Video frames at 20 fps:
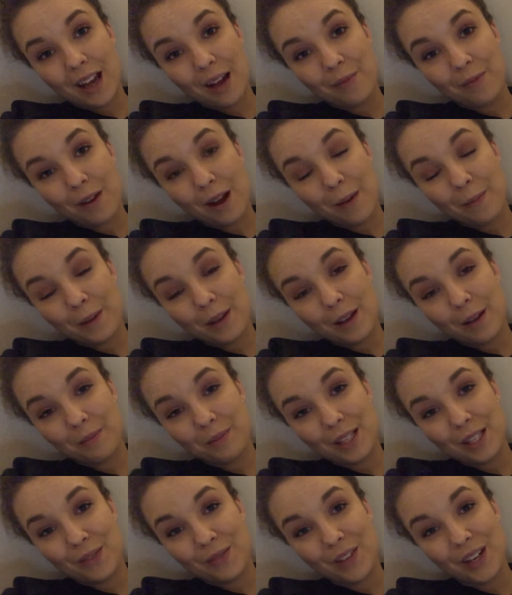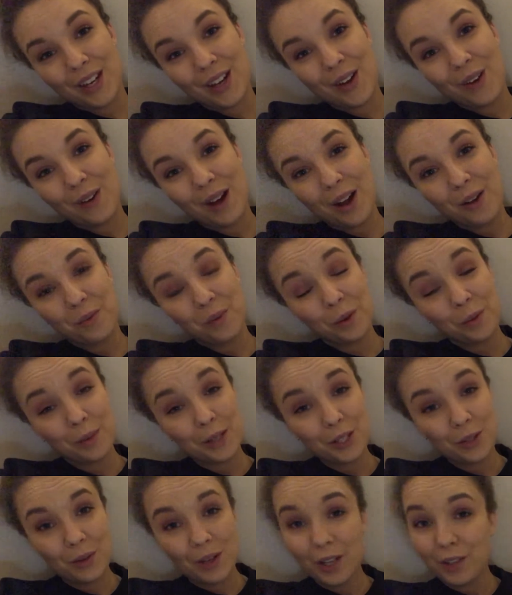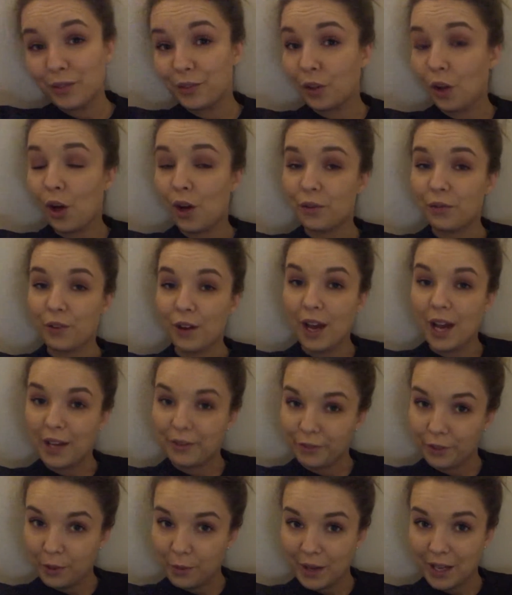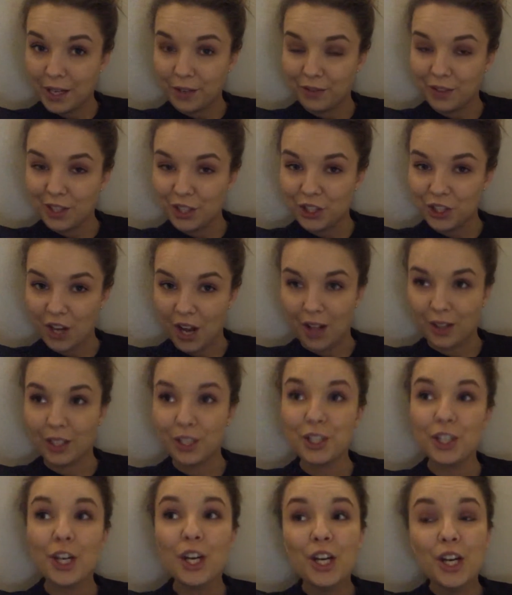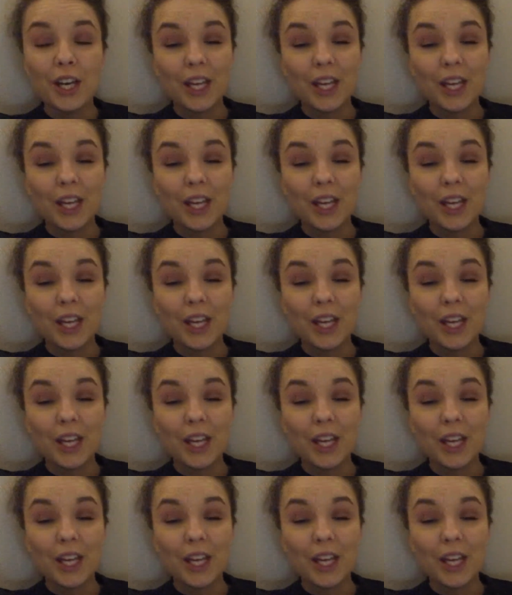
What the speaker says: I'm wrapping up this video. I will be doing a vlog for every week of this challenge.